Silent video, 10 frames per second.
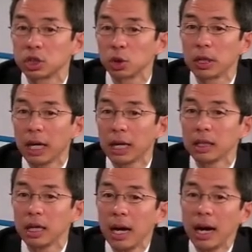So
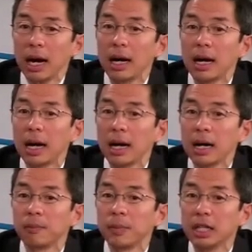again,
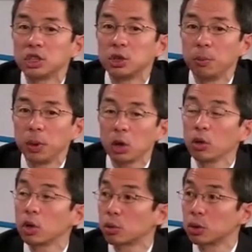a
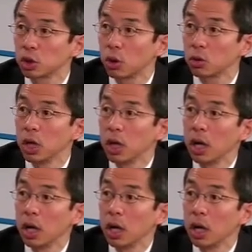superior result